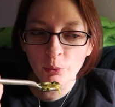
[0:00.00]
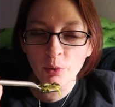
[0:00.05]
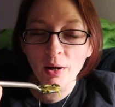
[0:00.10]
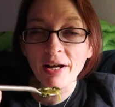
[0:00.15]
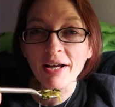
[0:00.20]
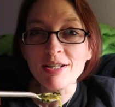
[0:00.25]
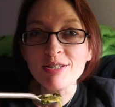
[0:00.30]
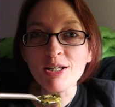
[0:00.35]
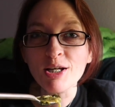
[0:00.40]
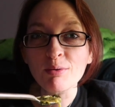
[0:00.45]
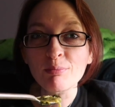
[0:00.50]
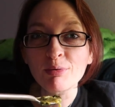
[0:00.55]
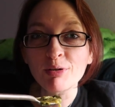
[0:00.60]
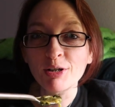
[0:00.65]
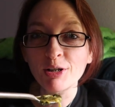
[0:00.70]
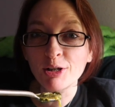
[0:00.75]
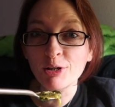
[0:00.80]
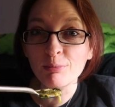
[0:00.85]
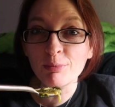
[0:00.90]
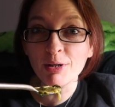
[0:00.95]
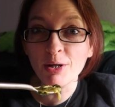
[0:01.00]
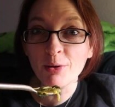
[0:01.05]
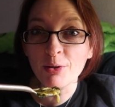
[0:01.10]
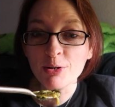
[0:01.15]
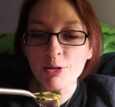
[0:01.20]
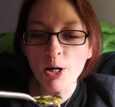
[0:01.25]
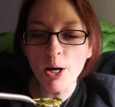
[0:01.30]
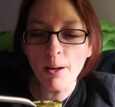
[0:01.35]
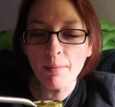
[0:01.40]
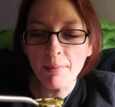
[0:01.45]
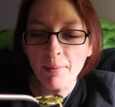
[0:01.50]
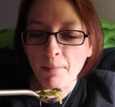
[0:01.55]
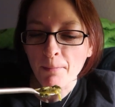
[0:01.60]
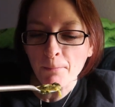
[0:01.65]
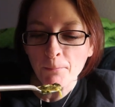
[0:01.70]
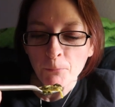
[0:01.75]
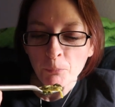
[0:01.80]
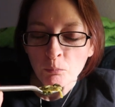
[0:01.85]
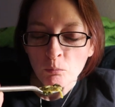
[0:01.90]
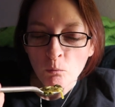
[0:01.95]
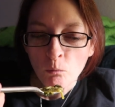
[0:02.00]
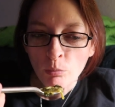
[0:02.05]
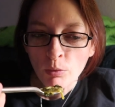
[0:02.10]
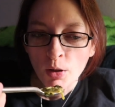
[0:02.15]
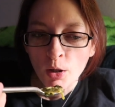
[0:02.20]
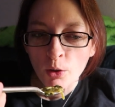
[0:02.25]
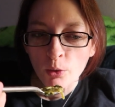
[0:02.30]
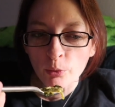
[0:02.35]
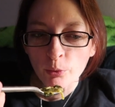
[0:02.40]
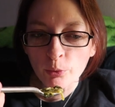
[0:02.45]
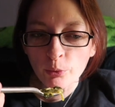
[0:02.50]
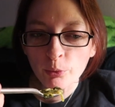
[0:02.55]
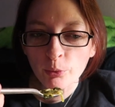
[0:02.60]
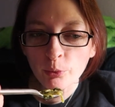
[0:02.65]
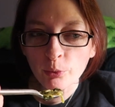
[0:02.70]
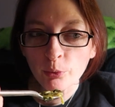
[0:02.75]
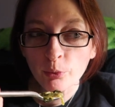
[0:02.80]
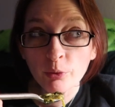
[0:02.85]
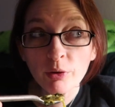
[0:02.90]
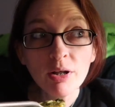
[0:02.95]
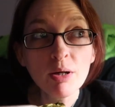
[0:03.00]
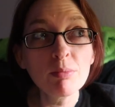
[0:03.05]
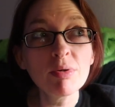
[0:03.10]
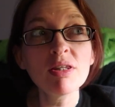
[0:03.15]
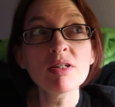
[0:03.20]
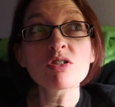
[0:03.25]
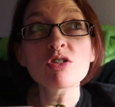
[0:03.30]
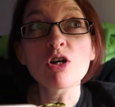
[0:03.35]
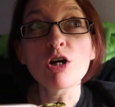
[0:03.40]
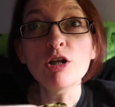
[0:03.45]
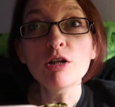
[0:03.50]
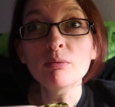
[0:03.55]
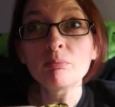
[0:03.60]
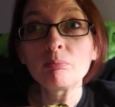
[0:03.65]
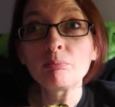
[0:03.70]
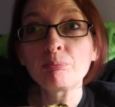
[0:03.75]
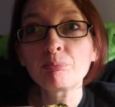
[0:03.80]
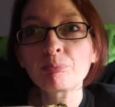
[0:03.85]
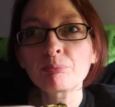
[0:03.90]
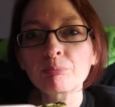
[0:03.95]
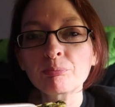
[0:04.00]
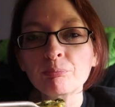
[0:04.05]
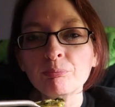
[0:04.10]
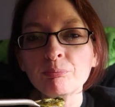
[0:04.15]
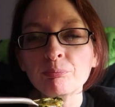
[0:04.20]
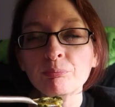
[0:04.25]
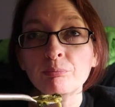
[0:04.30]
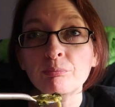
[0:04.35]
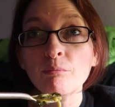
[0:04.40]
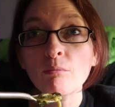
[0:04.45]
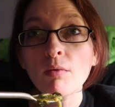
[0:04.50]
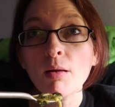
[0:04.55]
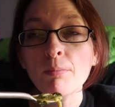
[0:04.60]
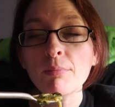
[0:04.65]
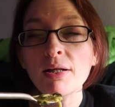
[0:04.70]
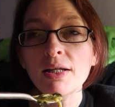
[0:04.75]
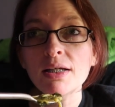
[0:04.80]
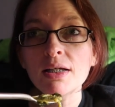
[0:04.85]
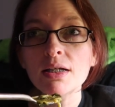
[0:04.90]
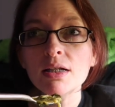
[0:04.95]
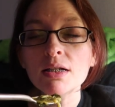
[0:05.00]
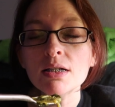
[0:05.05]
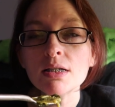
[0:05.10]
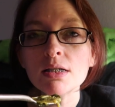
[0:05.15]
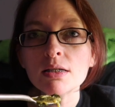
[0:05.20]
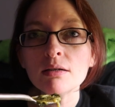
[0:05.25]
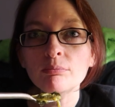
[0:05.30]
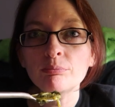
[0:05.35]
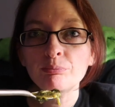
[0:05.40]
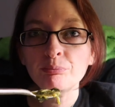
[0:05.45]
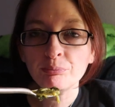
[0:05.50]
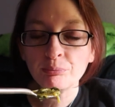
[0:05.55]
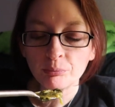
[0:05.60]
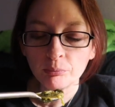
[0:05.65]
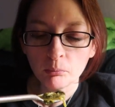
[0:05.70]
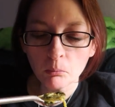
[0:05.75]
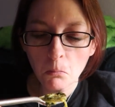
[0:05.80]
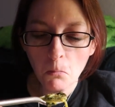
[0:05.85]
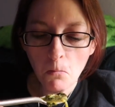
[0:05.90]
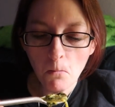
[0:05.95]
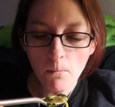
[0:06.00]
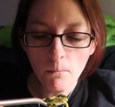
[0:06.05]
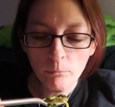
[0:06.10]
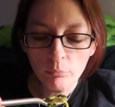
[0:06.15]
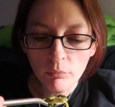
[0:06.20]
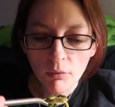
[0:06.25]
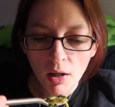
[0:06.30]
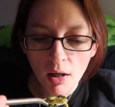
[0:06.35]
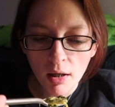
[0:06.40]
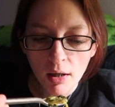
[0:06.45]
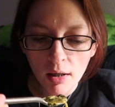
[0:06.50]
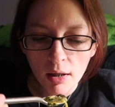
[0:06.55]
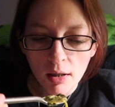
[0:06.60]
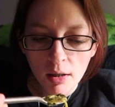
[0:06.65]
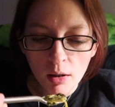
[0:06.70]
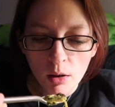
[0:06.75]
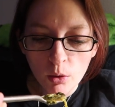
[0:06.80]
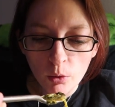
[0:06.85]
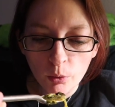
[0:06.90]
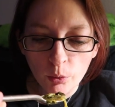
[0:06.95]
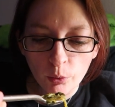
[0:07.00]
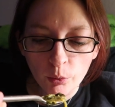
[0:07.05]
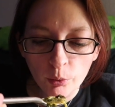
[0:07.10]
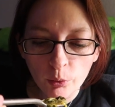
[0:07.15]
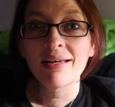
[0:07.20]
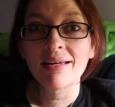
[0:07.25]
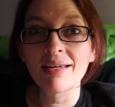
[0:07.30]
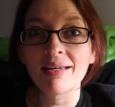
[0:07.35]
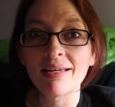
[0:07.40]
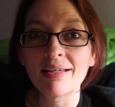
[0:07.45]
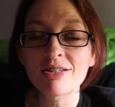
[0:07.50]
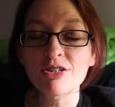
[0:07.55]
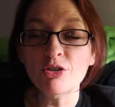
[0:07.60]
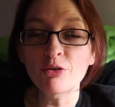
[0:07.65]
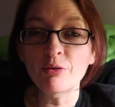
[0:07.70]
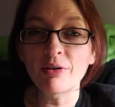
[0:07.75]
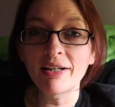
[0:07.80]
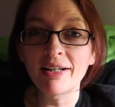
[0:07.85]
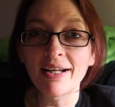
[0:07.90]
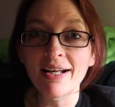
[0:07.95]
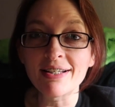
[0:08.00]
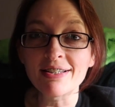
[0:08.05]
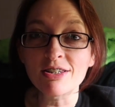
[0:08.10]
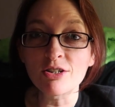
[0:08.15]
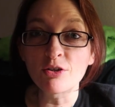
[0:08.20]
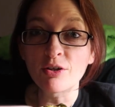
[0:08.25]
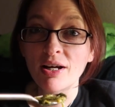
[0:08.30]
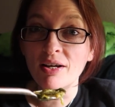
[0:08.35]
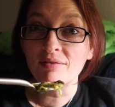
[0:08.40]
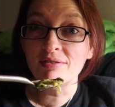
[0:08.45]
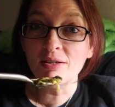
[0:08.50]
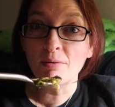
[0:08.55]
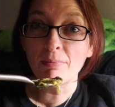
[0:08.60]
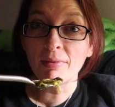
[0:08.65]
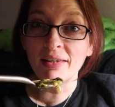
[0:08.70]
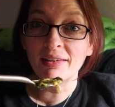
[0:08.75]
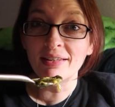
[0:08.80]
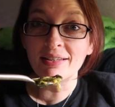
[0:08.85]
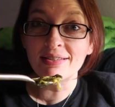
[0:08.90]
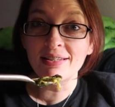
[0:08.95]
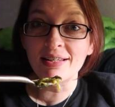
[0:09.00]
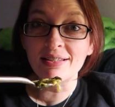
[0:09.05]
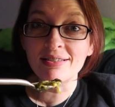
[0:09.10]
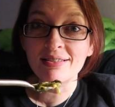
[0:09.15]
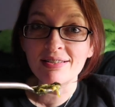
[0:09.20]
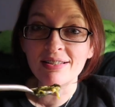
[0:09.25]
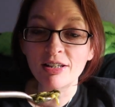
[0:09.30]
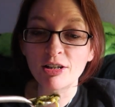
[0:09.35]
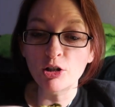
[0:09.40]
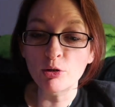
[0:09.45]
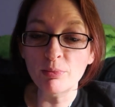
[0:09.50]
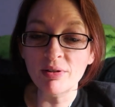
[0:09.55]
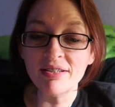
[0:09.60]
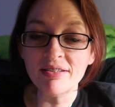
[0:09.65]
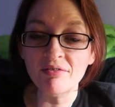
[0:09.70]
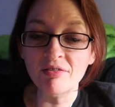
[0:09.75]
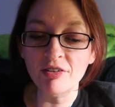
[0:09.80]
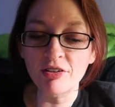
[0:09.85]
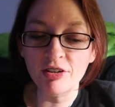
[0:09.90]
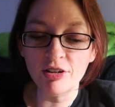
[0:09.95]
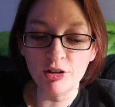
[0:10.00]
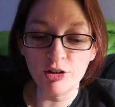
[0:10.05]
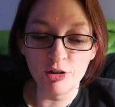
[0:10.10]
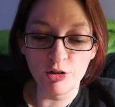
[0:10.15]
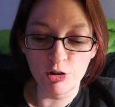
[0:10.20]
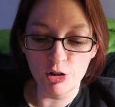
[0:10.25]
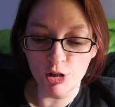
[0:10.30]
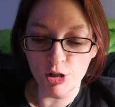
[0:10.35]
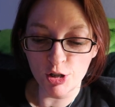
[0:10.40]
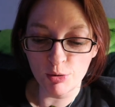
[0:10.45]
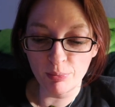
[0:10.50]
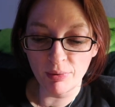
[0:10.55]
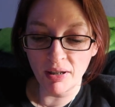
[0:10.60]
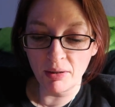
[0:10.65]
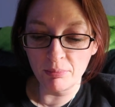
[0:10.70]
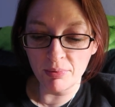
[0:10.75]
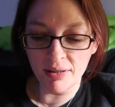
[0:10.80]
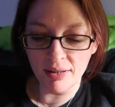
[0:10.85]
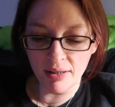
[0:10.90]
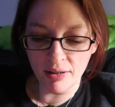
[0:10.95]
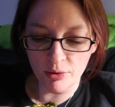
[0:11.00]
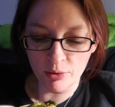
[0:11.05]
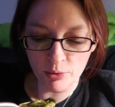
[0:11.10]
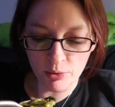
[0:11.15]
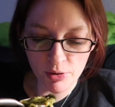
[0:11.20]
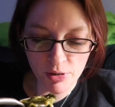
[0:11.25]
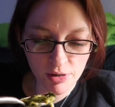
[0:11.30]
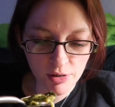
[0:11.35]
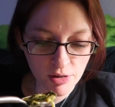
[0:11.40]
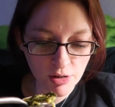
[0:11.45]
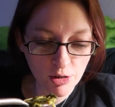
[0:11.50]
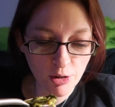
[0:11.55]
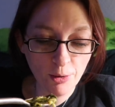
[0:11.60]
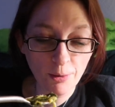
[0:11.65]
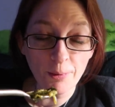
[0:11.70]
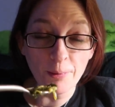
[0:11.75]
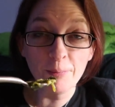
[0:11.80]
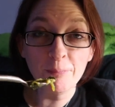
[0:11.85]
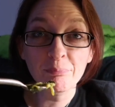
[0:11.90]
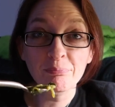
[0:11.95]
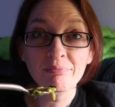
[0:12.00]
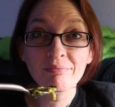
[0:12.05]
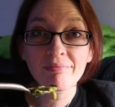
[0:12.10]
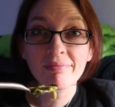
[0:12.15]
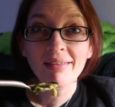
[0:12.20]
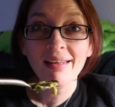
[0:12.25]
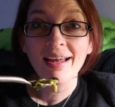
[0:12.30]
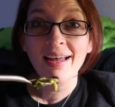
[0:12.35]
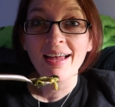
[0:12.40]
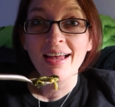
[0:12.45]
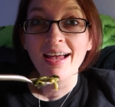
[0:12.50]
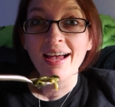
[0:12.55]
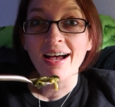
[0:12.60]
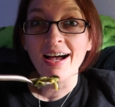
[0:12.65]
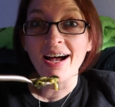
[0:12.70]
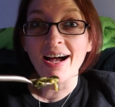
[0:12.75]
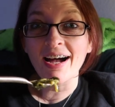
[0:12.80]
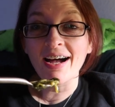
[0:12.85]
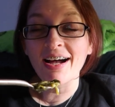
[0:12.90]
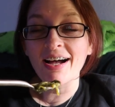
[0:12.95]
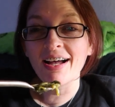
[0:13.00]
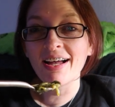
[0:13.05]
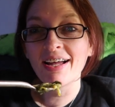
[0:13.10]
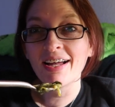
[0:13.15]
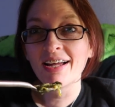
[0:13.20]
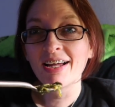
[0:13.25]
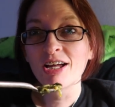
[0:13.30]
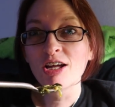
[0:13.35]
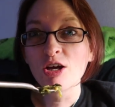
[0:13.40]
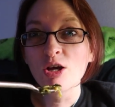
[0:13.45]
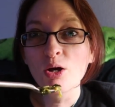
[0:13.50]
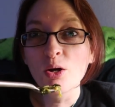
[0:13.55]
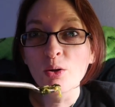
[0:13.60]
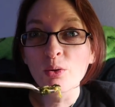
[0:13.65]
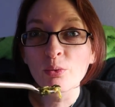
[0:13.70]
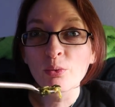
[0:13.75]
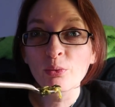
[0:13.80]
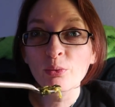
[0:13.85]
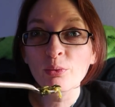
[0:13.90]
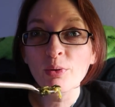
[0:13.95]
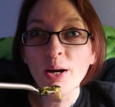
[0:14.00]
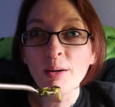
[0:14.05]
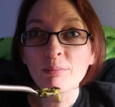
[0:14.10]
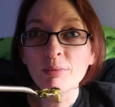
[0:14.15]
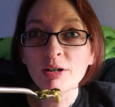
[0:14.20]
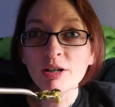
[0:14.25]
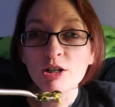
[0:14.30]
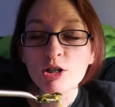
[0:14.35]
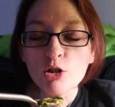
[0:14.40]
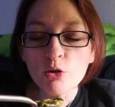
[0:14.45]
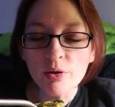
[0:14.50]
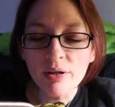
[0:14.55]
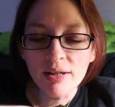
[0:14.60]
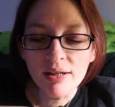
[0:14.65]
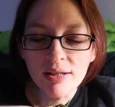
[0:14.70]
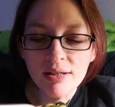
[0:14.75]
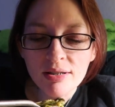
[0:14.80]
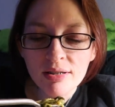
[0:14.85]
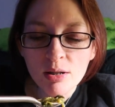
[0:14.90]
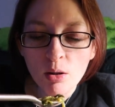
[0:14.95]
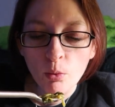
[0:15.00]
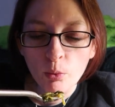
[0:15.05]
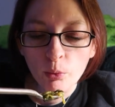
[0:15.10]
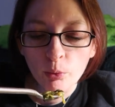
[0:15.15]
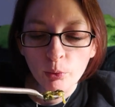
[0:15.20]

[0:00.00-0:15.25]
I guess I could put a little bit on the top. Will you give me the salt? Please. Yes. It's already nice though to have something that tastes a little bit different than just plain potatoes, so I'm gonna enjoy this.